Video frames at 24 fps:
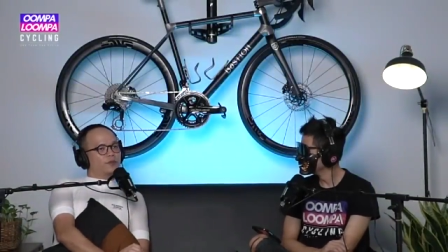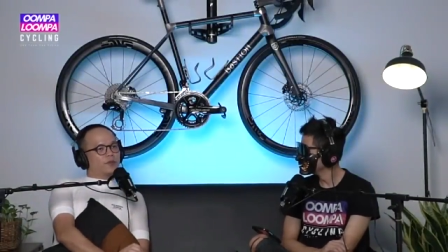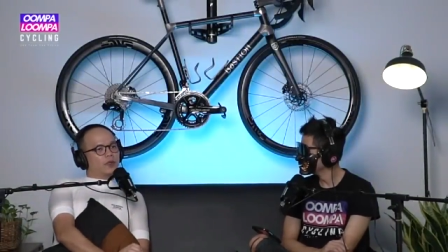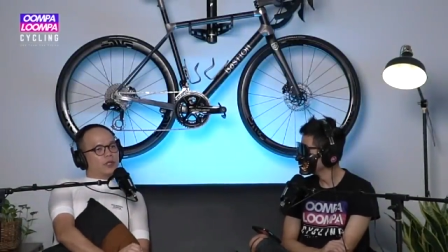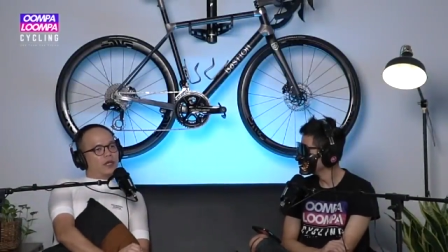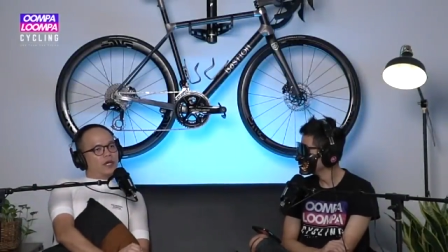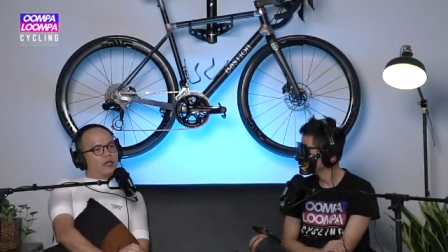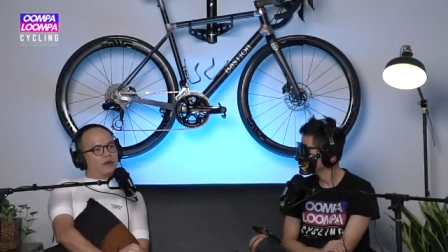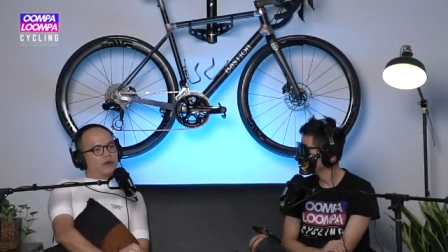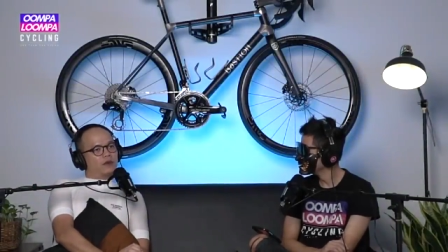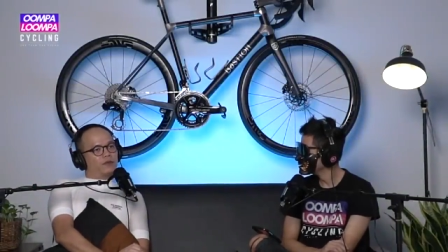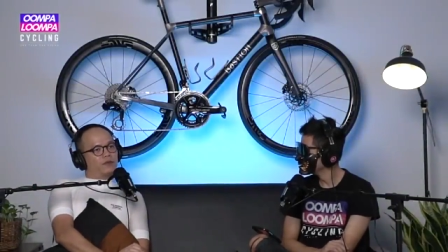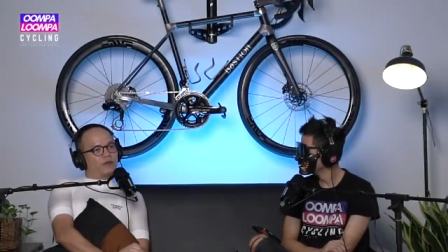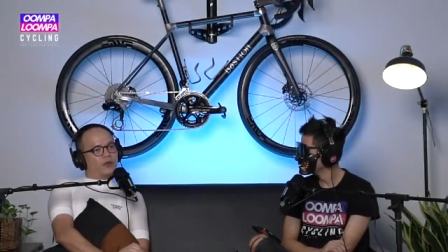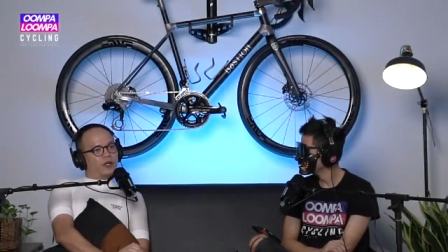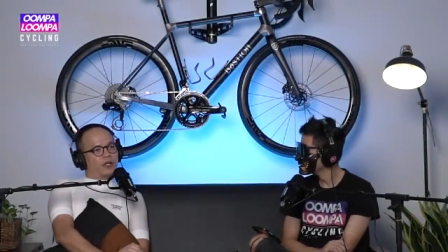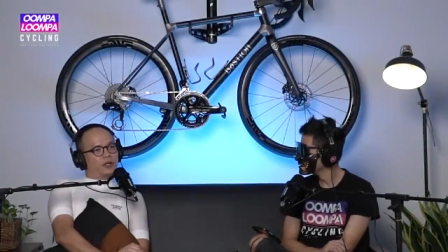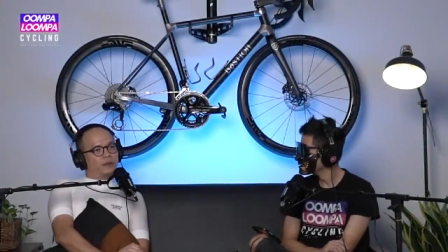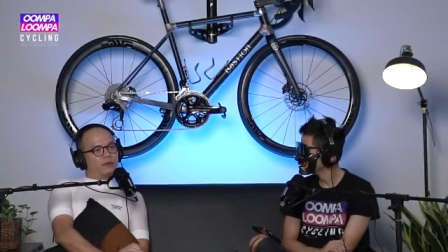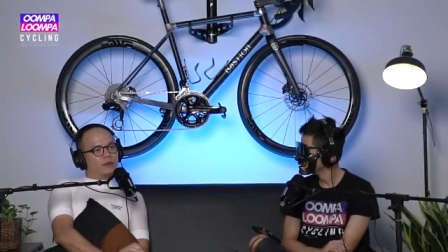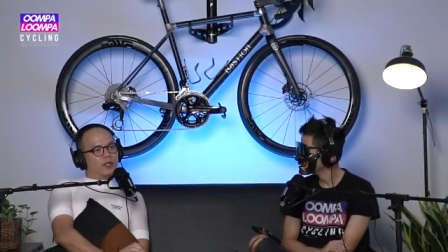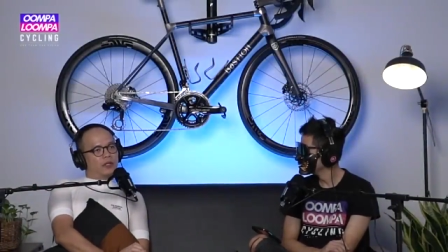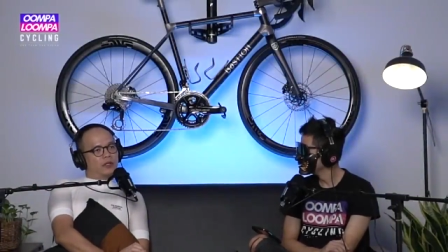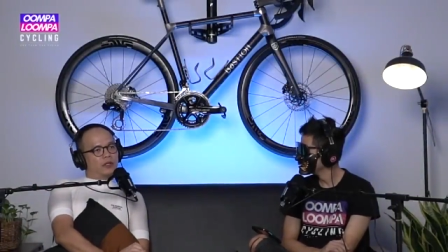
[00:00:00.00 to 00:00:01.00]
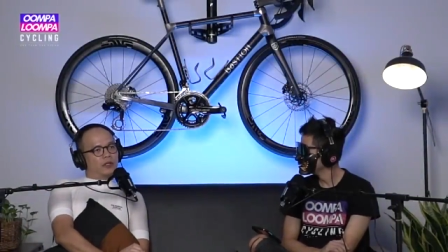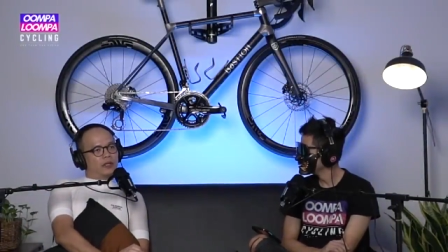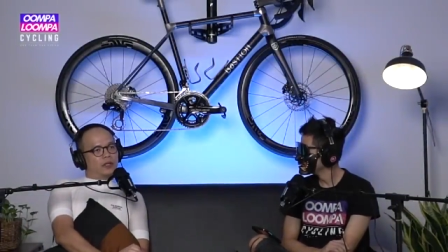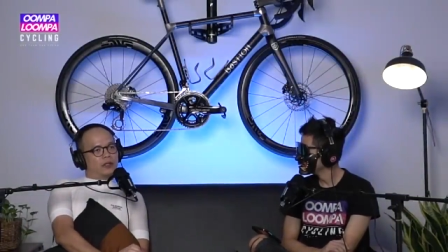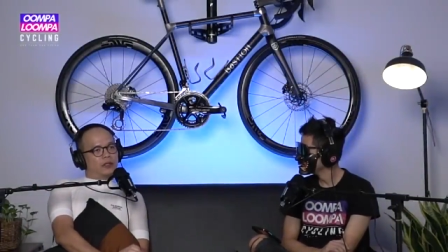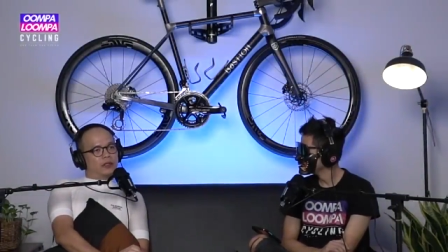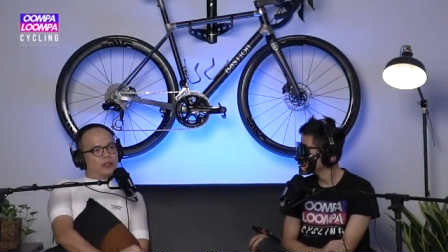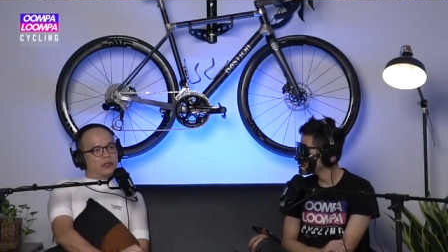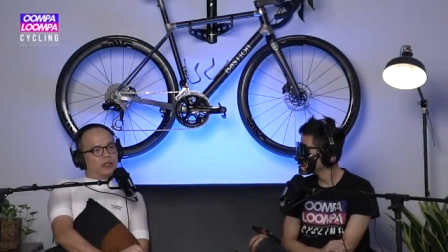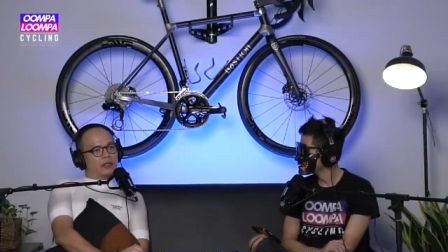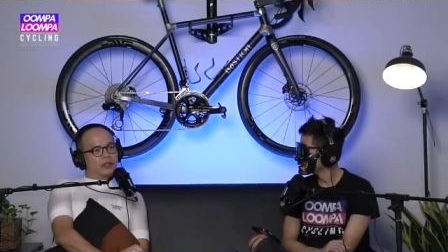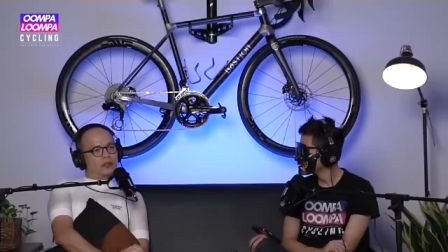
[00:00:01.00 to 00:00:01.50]
when I had a frame, then I
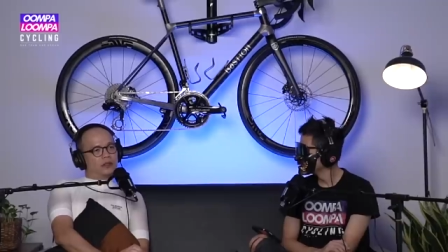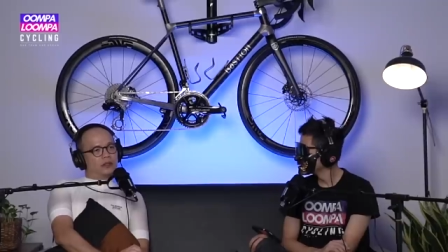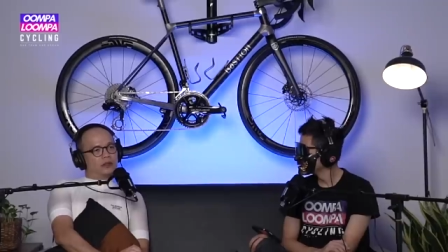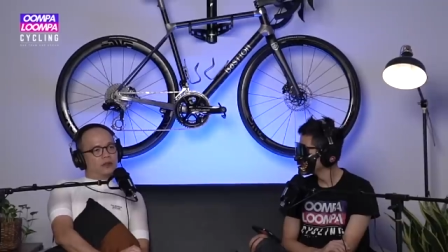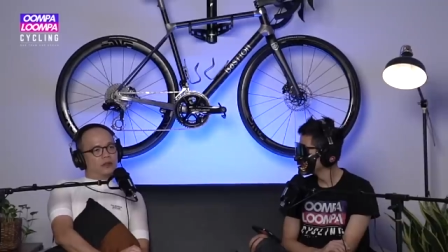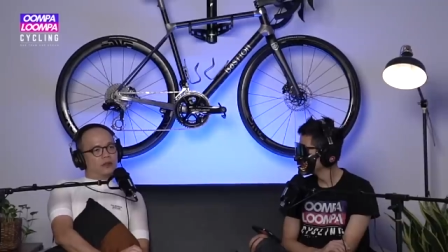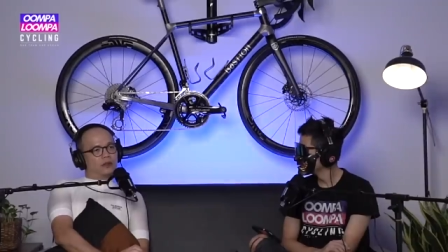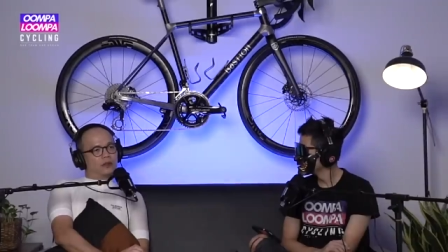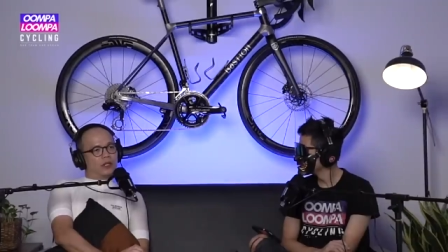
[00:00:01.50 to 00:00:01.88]
decided,